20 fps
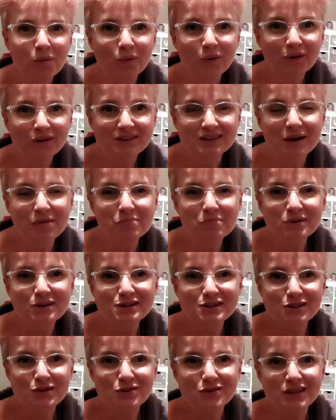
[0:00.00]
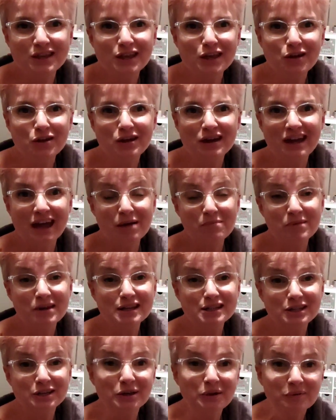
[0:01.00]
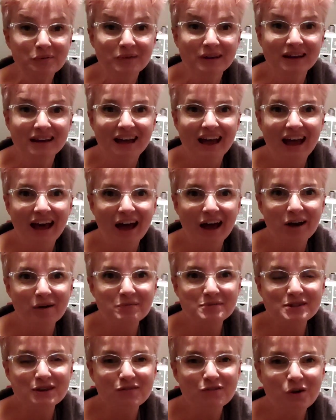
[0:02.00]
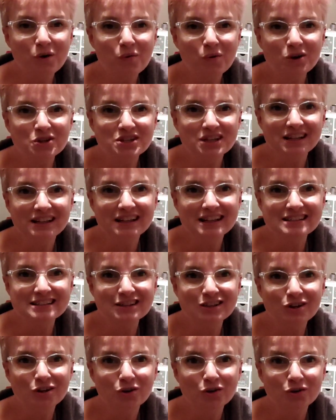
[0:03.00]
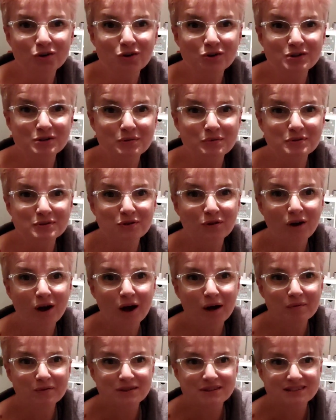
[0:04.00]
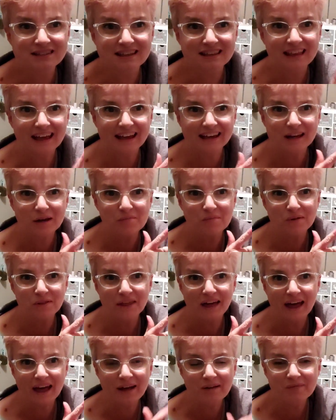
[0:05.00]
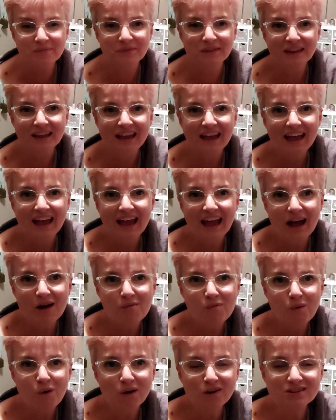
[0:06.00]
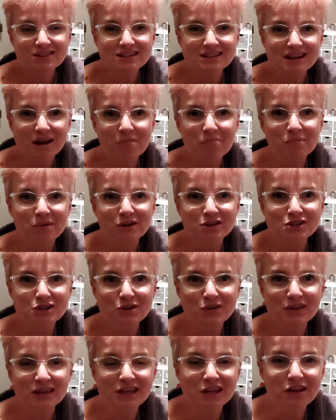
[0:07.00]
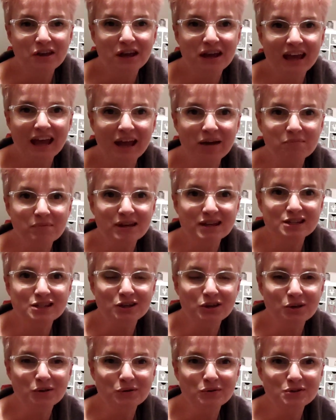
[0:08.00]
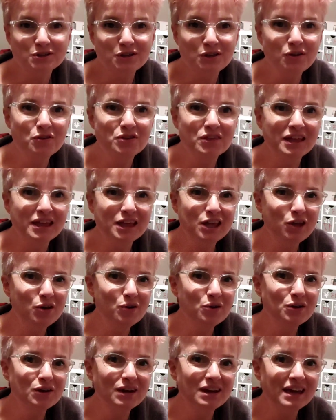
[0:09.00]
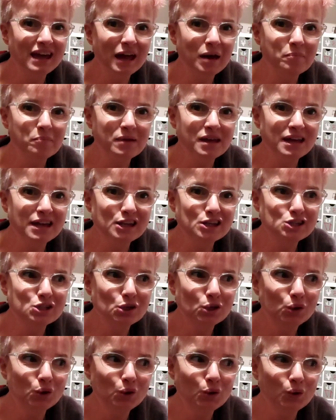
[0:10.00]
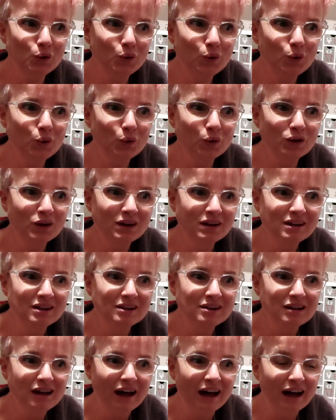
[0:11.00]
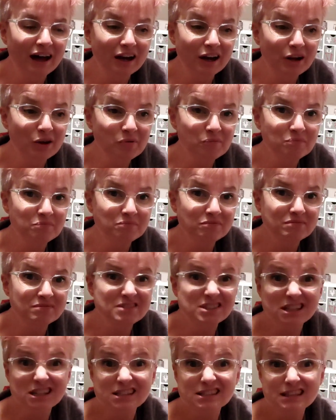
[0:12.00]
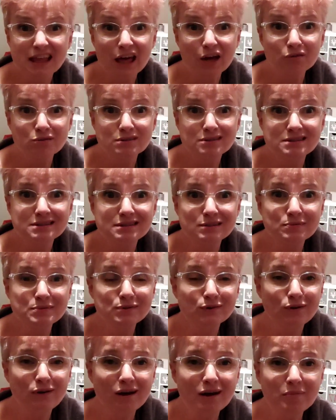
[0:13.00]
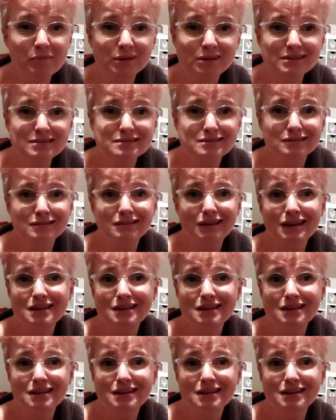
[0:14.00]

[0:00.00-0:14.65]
What number do you think you could get me to? So if you're watching this and you're not subscribed, you see that number there. What number do you think you can get me to? Do you think you could get me to, I don't know, 6,000 subscribers?